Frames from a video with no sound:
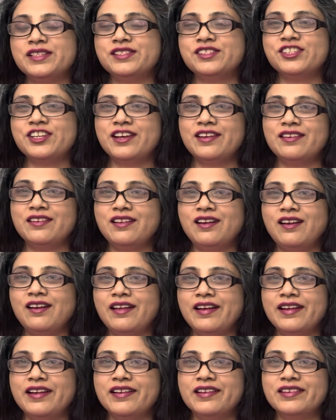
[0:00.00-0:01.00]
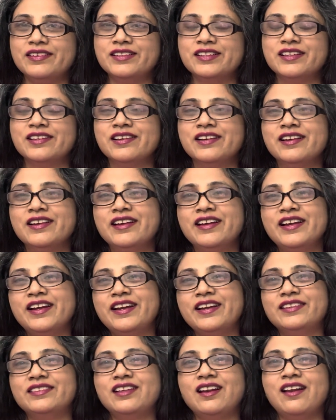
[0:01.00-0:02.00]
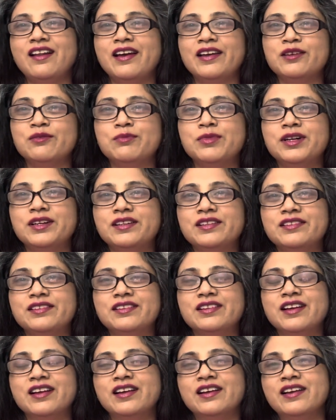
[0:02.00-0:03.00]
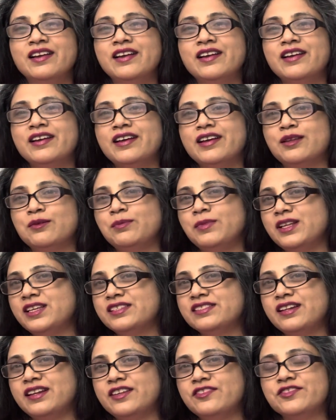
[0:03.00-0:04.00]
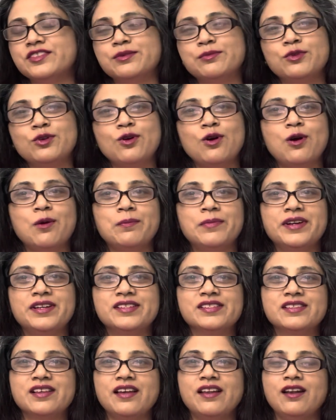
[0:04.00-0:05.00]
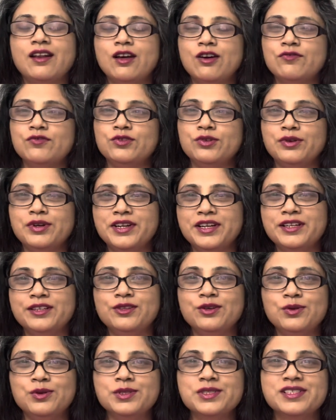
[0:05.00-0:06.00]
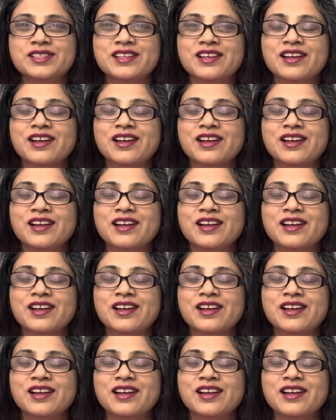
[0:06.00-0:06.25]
channel and hit the like button. And please leave some comments. I love to read those.